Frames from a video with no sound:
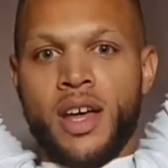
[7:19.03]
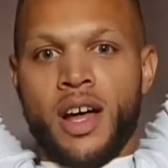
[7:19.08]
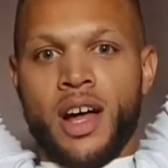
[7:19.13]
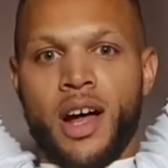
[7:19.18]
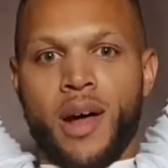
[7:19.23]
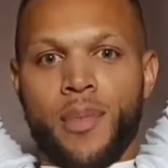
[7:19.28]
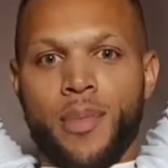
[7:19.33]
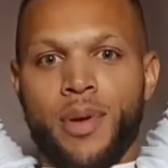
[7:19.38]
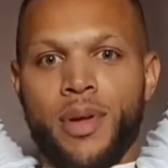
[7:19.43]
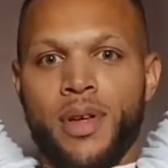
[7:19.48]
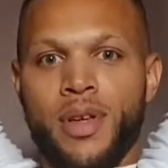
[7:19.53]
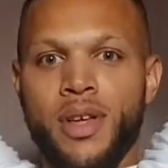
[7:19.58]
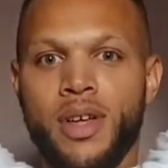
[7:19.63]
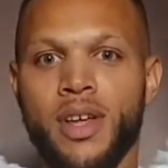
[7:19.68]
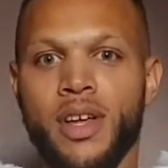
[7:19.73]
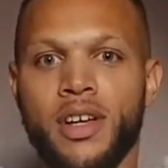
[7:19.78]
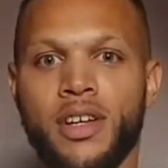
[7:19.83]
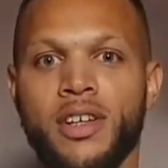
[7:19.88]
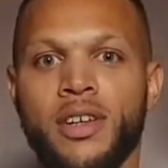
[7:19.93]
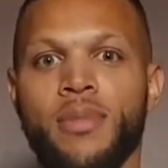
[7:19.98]
up
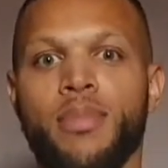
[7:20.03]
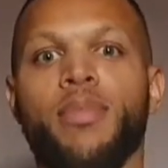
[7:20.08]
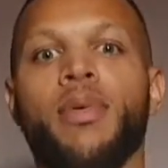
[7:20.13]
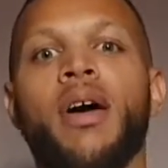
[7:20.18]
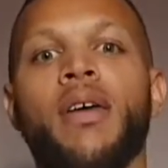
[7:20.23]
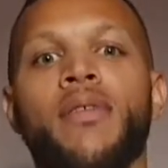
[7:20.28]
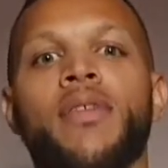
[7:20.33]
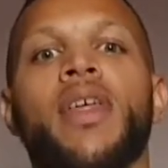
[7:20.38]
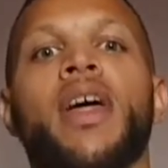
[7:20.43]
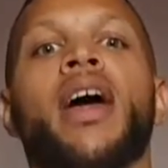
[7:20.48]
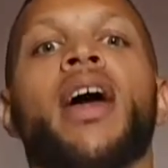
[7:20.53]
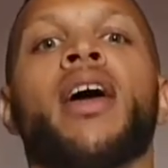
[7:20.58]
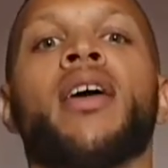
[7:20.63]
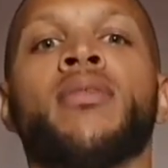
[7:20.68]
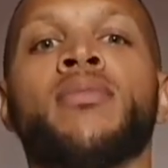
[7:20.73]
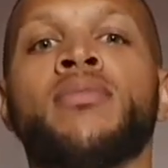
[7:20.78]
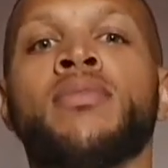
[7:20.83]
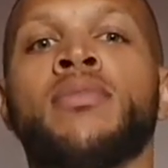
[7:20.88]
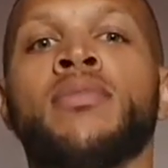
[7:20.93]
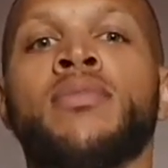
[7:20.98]
and above
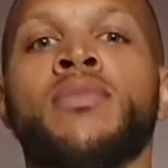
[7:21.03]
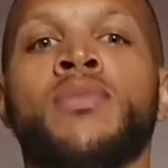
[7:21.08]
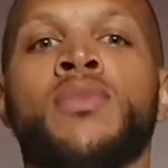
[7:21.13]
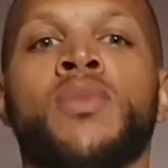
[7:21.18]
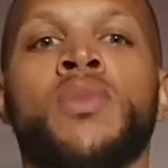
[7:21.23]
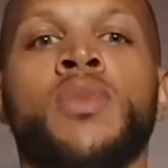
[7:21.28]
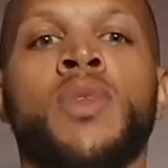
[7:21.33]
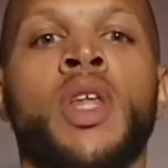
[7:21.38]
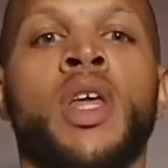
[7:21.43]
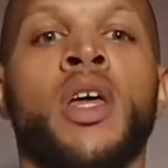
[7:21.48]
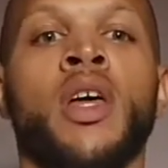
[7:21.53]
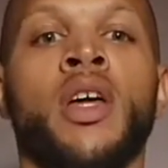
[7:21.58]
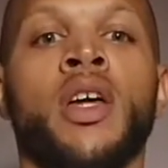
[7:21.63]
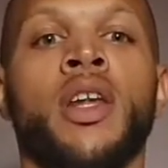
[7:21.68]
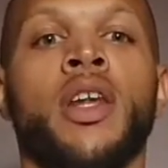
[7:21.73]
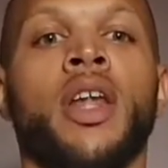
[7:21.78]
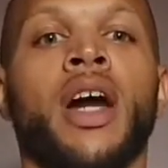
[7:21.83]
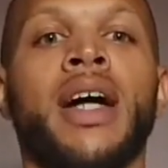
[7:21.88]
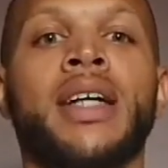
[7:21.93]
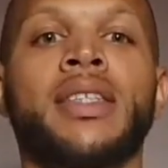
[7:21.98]
there.
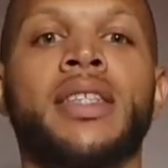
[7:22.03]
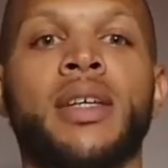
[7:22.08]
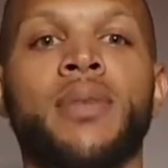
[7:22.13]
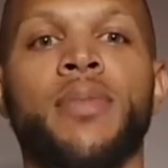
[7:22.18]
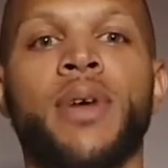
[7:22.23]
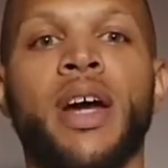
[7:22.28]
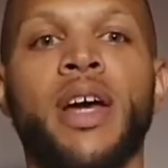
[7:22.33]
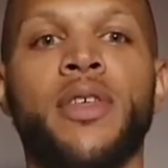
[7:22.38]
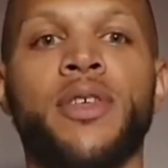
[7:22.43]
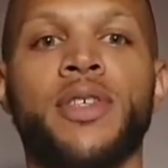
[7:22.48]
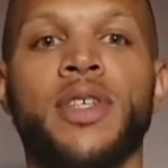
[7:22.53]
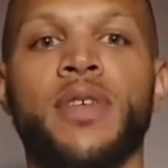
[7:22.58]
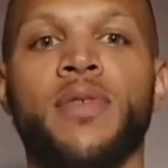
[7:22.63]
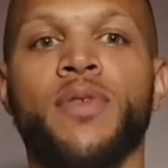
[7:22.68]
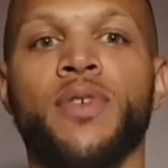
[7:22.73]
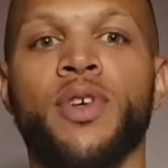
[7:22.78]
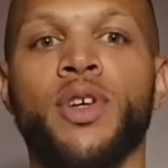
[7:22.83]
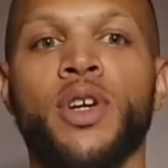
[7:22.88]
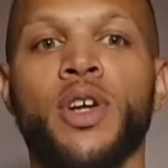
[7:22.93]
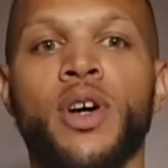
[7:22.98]
Nice deep breaths
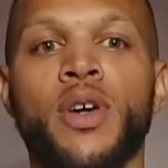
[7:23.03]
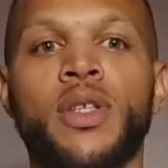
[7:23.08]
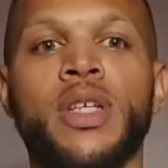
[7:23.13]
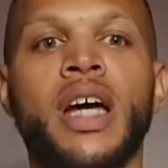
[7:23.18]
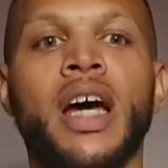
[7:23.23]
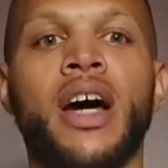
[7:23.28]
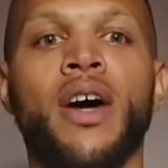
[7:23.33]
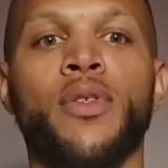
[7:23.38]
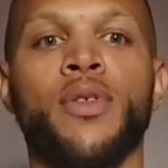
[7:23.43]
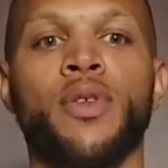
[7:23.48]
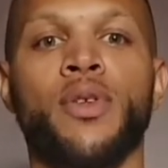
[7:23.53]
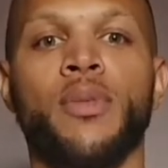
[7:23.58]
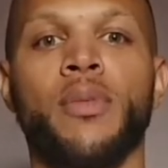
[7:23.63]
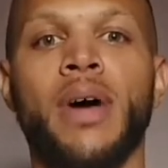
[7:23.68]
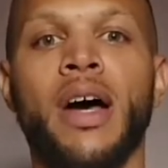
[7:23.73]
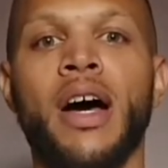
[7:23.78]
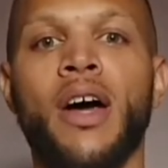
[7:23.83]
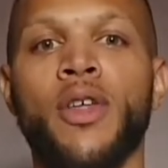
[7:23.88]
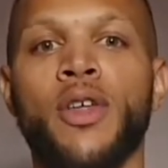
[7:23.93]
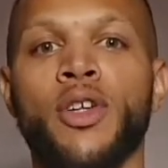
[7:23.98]
in through the nose, out through the
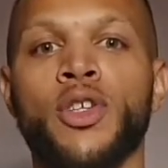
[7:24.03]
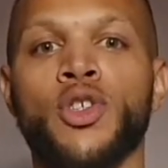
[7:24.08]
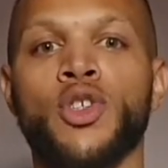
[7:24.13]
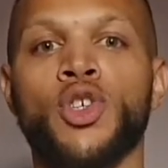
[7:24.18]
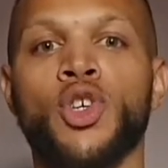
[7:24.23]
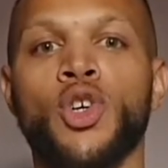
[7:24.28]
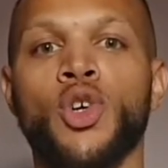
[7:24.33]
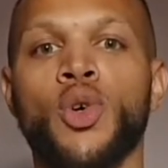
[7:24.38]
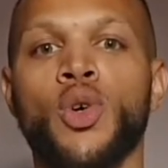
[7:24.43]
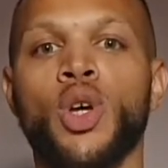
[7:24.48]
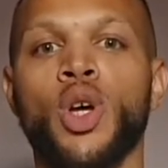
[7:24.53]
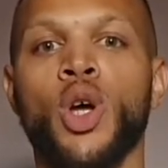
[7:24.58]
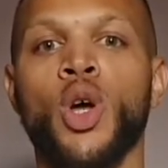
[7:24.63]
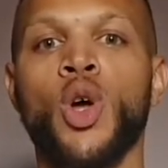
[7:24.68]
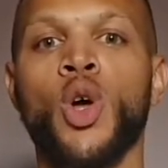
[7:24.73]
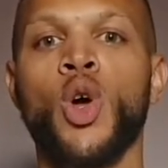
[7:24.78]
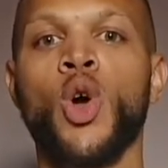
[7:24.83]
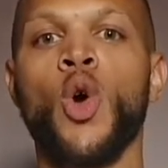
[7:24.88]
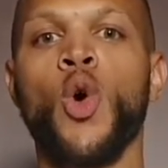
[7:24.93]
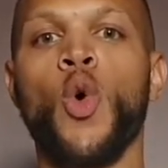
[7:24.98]
mouth. 2,
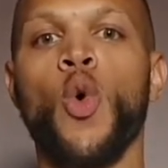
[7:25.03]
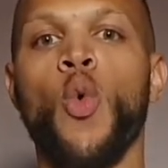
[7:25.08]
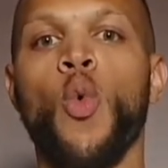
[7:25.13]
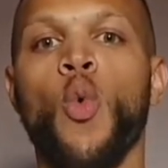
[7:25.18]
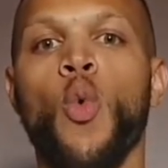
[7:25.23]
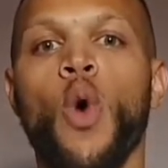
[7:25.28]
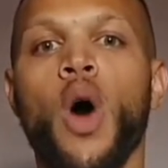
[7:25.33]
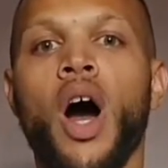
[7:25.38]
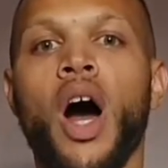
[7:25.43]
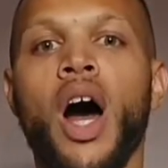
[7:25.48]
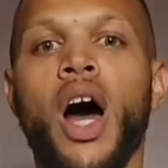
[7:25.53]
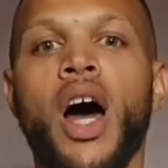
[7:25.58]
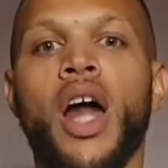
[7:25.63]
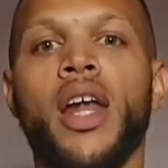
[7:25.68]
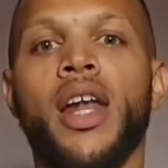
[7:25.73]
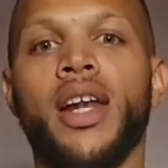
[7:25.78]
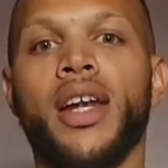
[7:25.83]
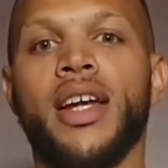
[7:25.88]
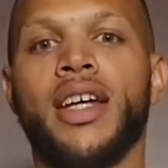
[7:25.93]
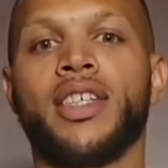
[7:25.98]

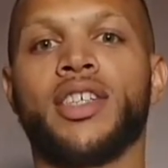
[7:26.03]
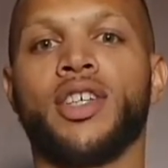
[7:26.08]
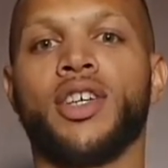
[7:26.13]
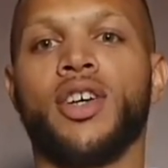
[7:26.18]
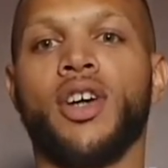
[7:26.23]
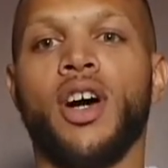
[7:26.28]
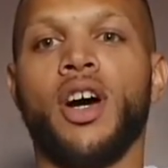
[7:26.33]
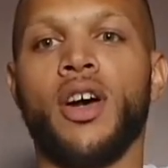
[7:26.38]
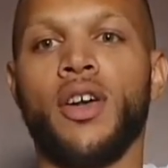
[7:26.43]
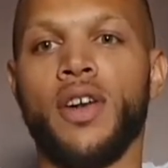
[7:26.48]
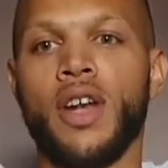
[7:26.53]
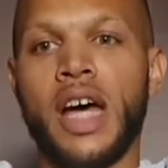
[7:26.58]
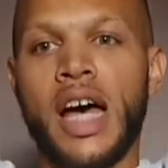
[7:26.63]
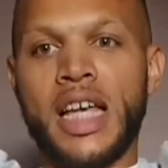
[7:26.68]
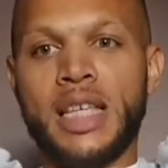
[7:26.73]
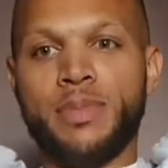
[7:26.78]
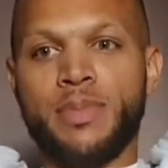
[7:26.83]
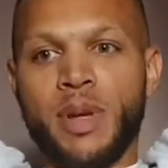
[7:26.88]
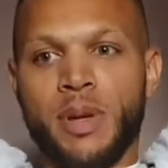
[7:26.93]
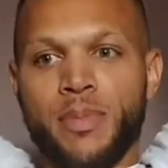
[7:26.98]
1, let's go.
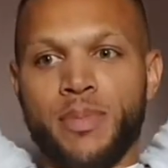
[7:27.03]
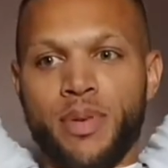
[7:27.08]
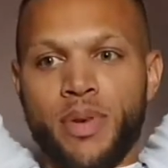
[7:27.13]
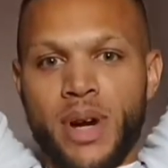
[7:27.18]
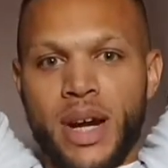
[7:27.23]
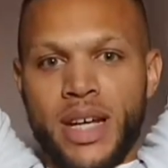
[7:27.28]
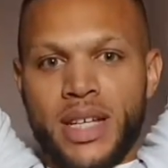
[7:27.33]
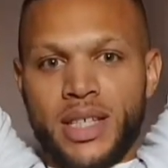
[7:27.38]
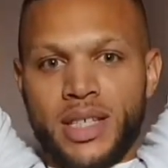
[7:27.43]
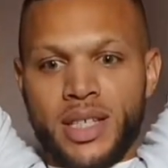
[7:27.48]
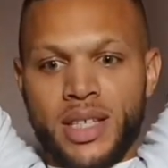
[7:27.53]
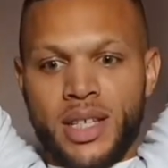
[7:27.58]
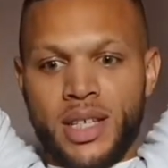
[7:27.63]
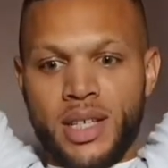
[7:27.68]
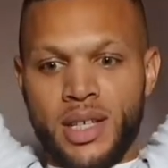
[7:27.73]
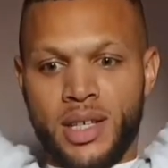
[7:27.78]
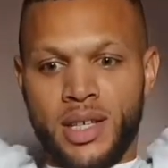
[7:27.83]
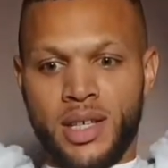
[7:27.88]
Nice big press,